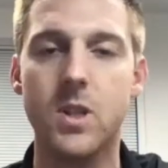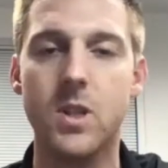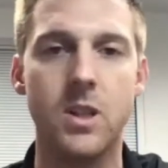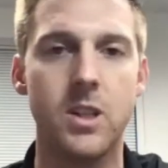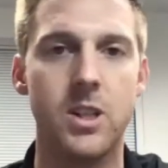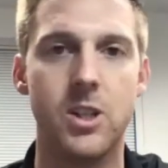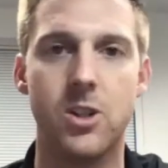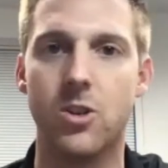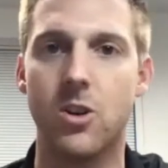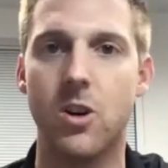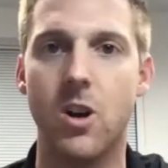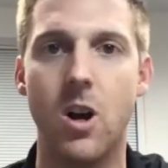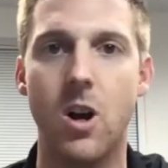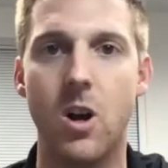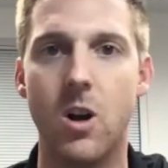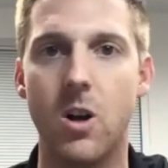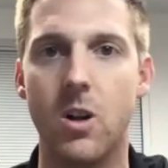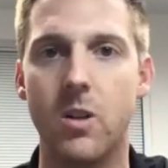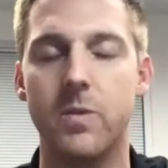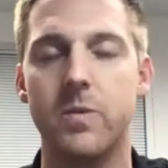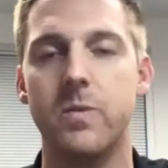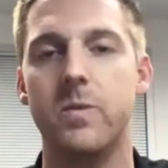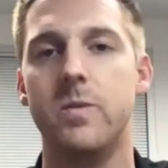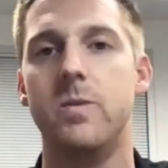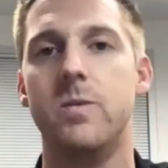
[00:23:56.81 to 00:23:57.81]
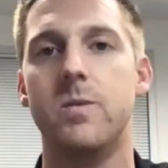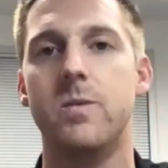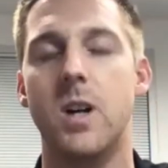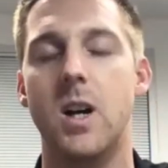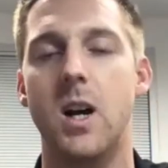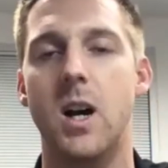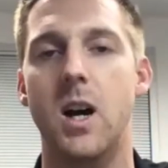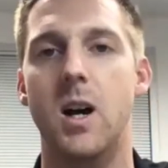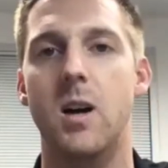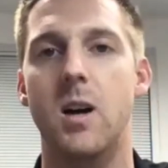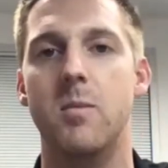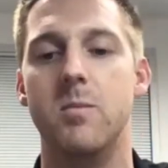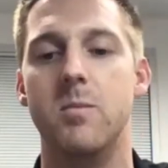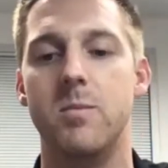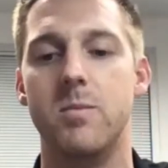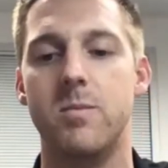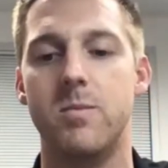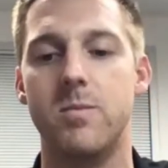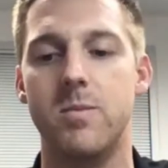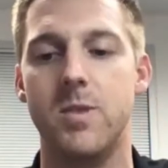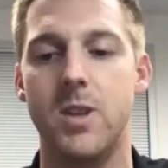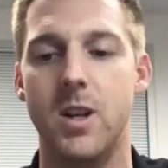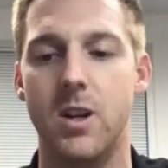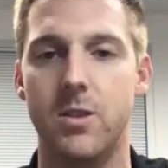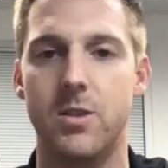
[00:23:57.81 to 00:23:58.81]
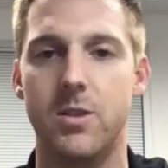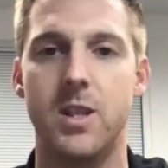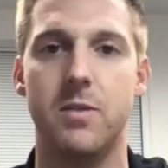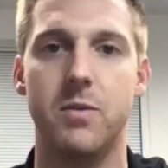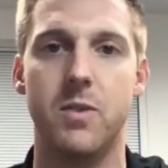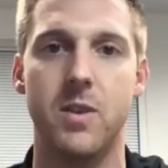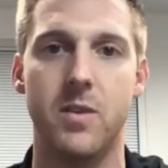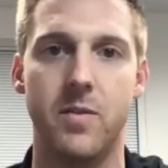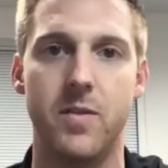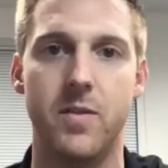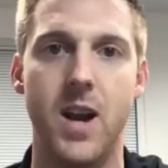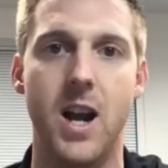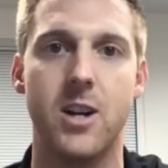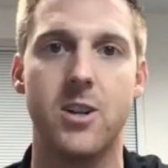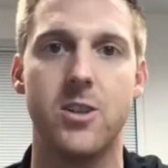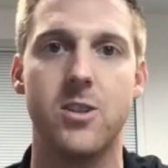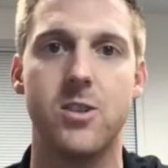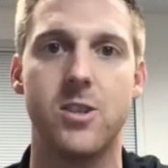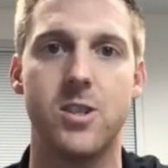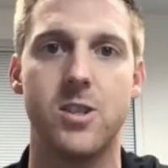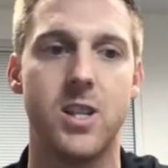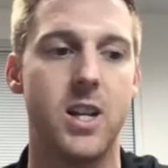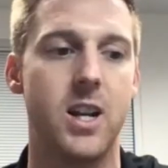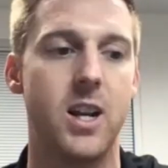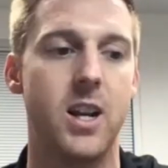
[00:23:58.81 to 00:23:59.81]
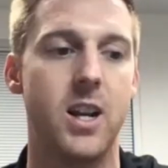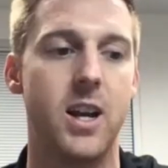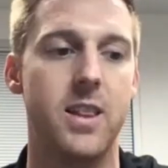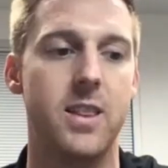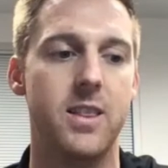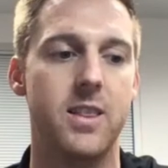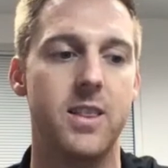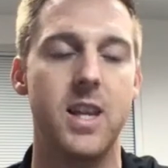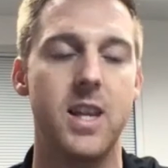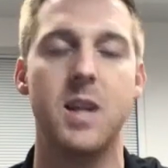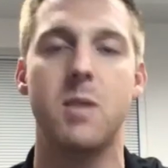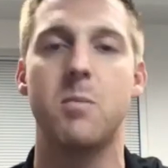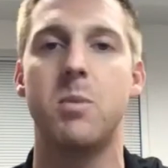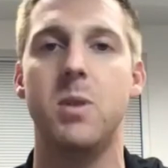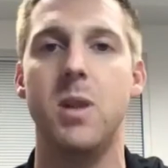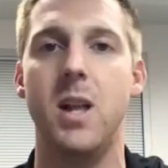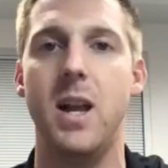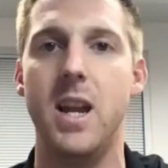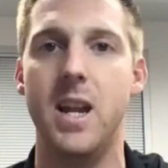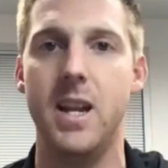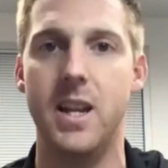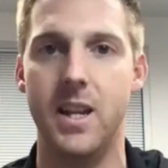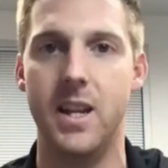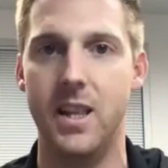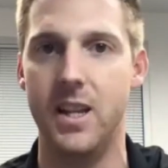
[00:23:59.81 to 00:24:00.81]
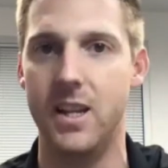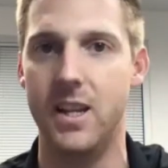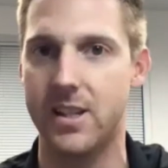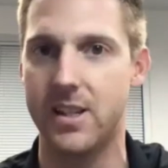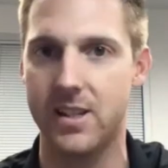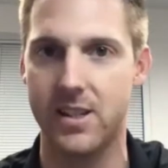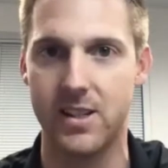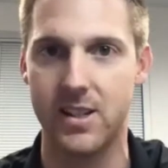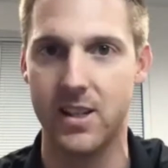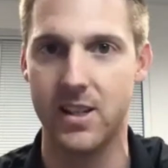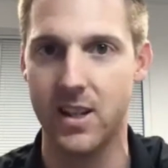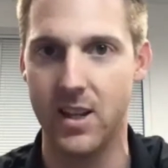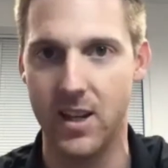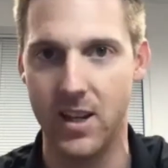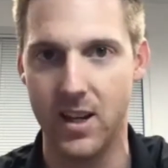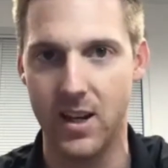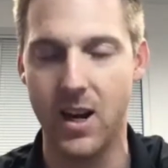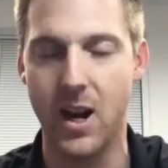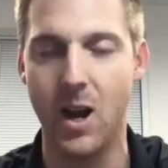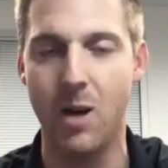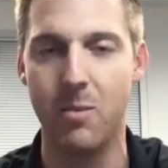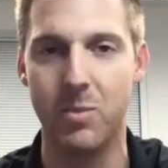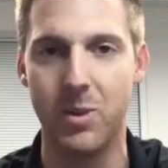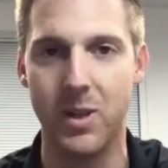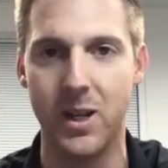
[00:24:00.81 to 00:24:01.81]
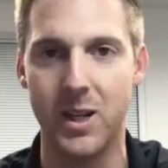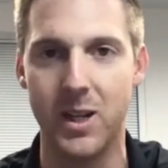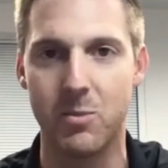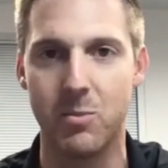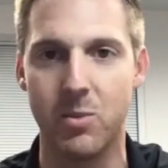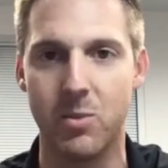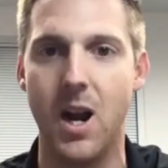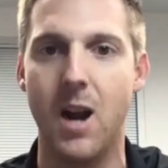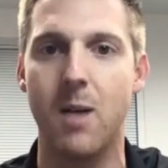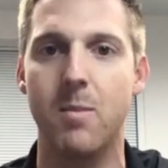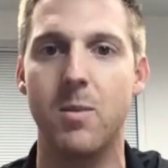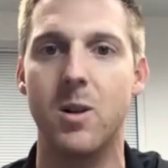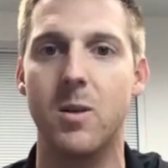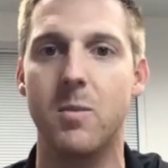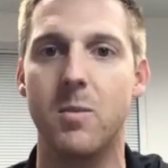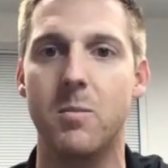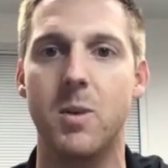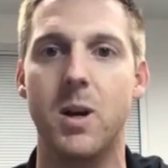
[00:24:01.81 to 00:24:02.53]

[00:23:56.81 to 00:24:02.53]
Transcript: These are all um, you know different factors that I think play into this complex problem.